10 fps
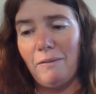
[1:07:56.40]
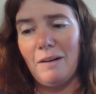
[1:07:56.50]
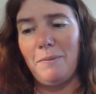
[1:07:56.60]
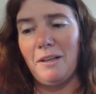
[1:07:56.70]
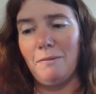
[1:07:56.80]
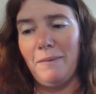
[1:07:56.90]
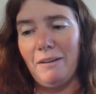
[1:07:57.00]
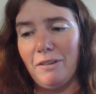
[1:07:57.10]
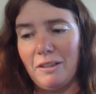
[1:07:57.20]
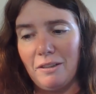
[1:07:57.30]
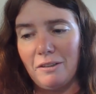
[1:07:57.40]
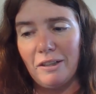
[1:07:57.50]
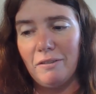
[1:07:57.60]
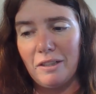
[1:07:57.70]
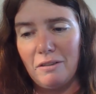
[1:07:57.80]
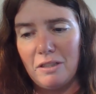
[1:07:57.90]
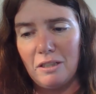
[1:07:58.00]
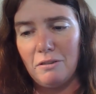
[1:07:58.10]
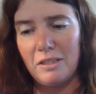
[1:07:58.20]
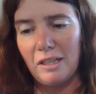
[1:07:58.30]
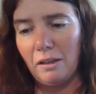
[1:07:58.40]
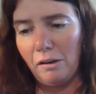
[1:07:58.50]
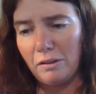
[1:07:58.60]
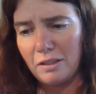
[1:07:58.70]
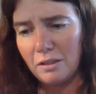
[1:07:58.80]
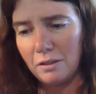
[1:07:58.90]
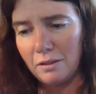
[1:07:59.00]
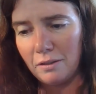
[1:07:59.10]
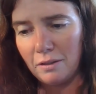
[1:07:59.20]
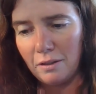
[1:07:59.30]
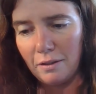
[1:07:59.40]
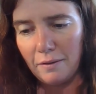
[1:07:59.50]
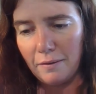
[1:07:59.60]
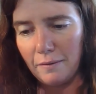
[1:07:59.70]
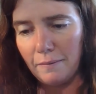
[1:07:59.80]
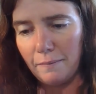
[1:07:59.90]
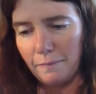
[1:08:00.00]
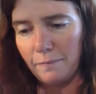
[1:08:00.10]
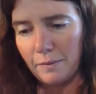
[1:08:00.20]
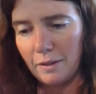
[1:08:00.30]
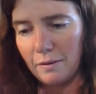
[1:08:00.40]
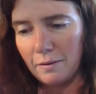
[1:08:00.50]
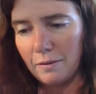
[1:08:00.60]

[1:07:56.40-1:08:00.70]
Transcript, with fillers: I'm gonna be able to meet with and greet with you too, Gerald. Yes, definitely.